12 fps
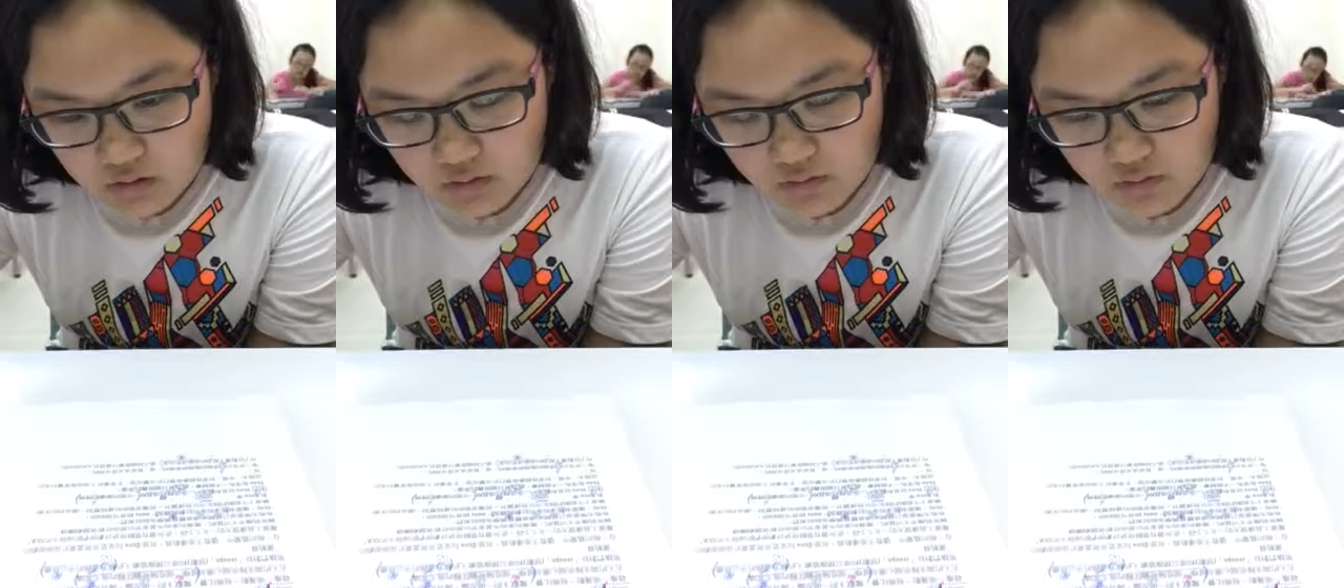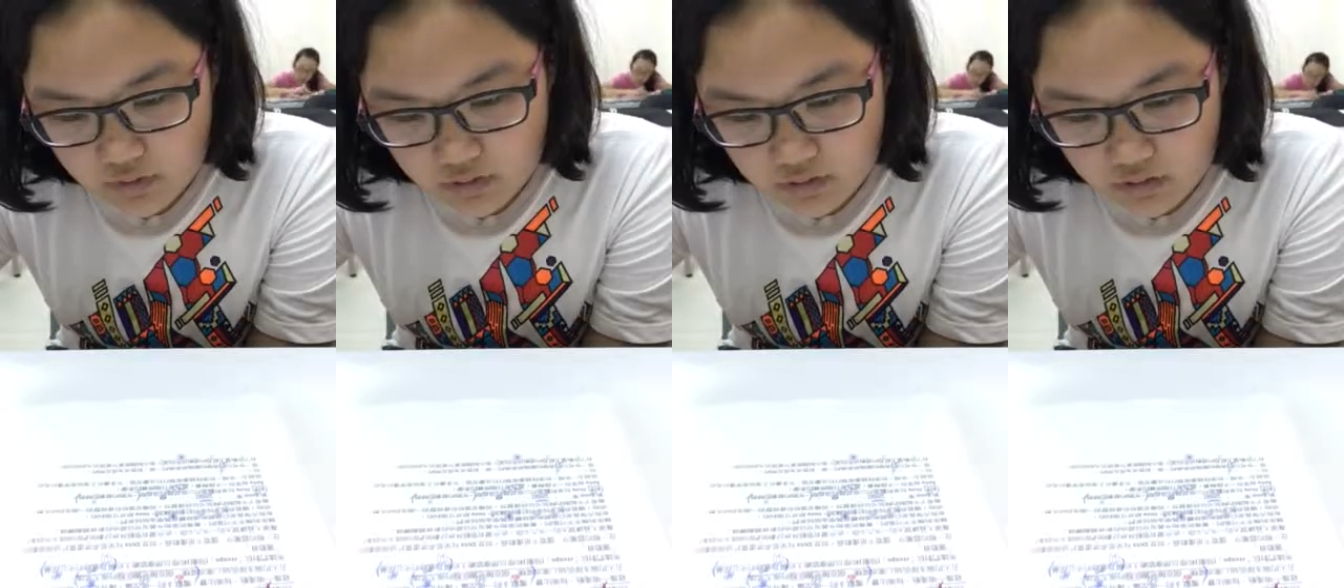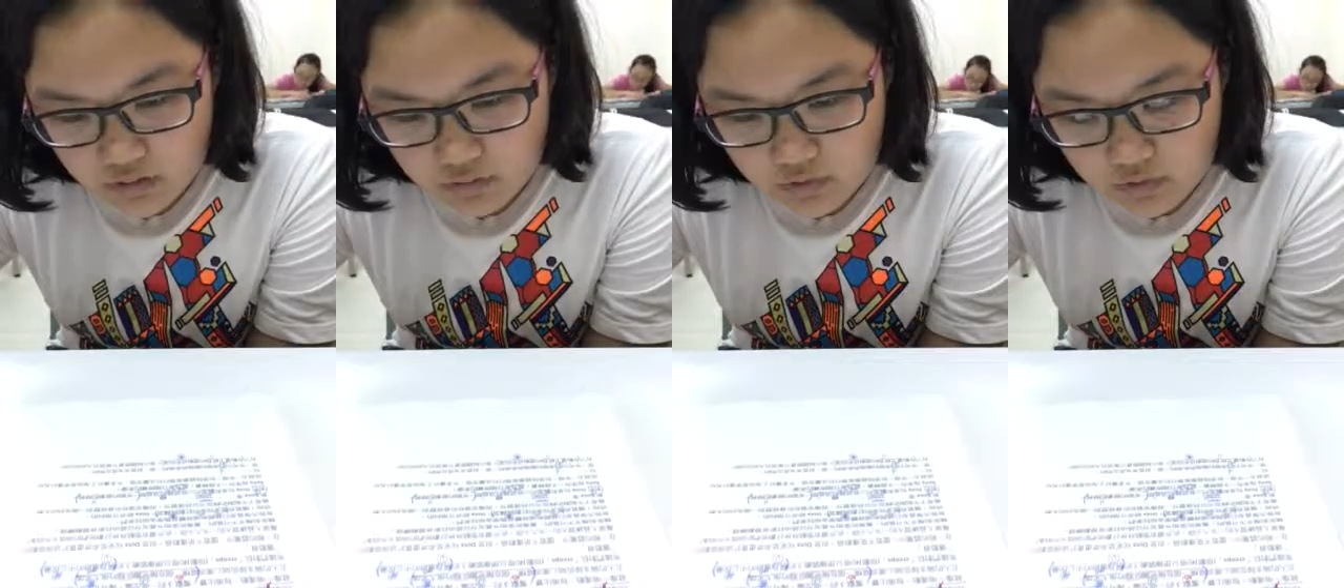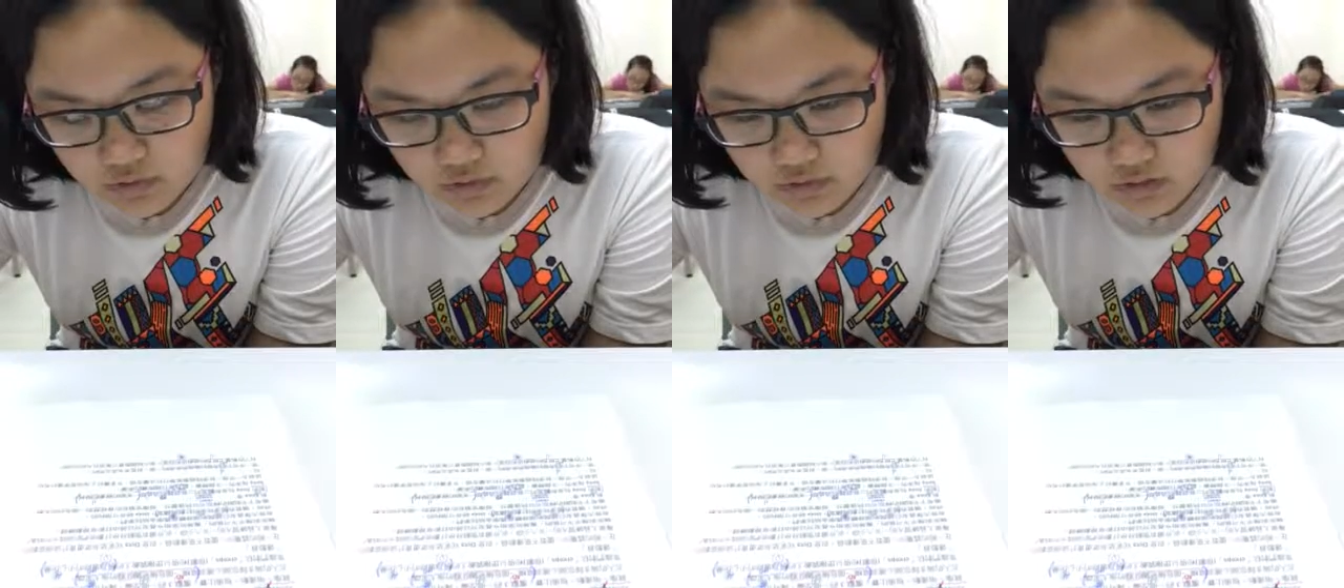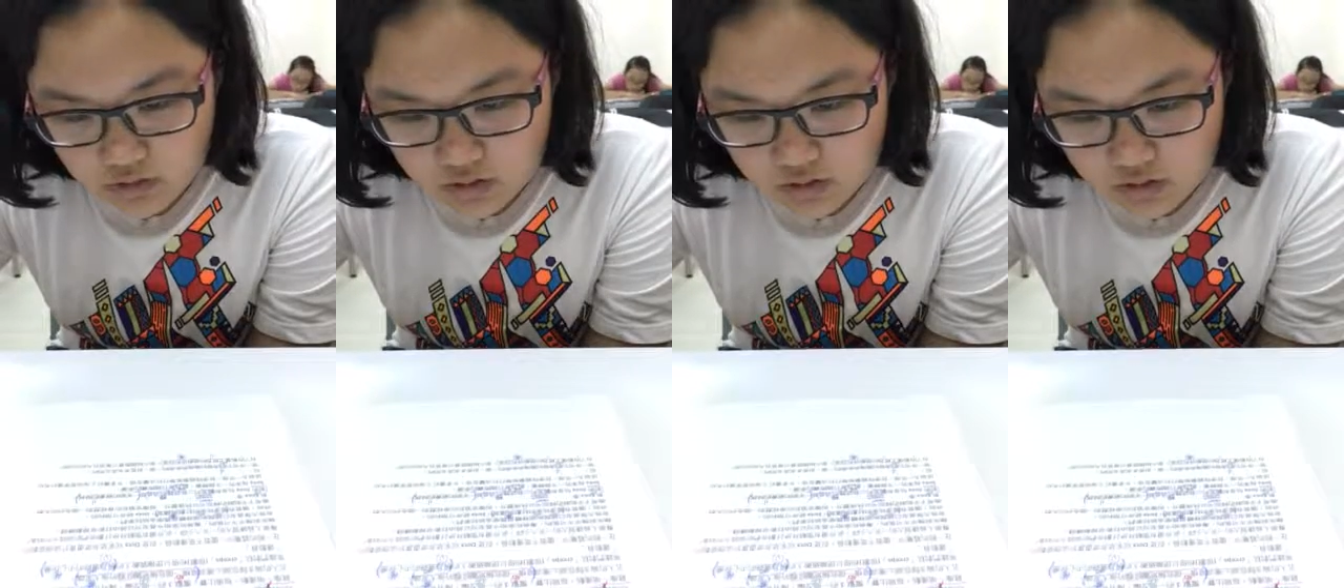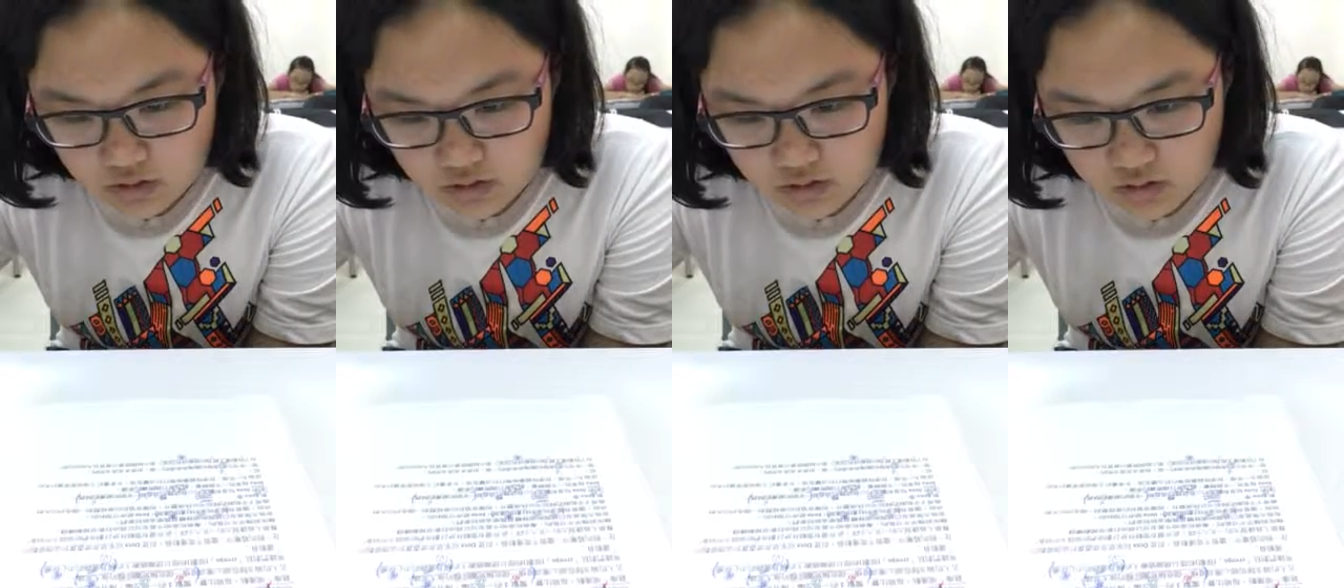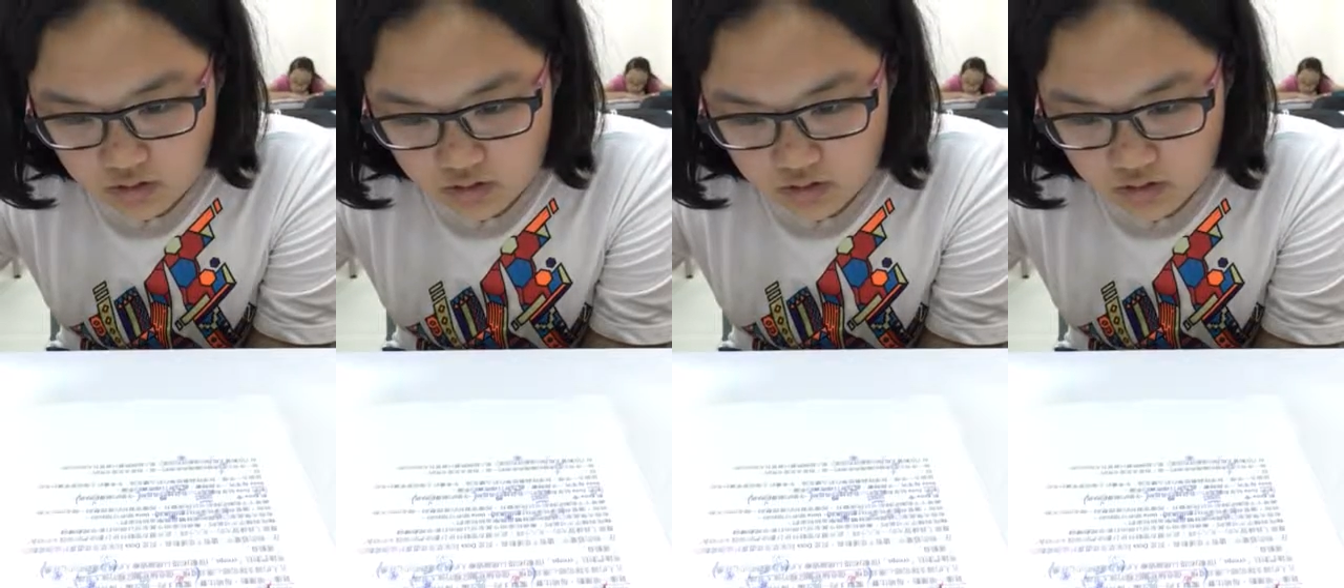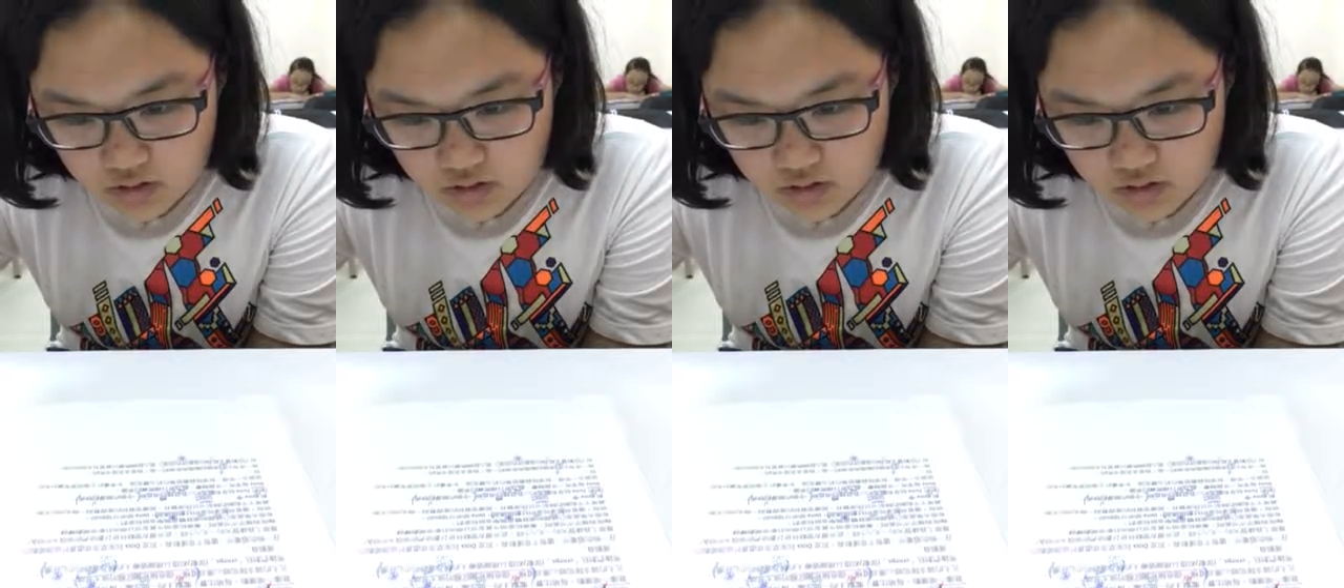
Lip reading: over the music industry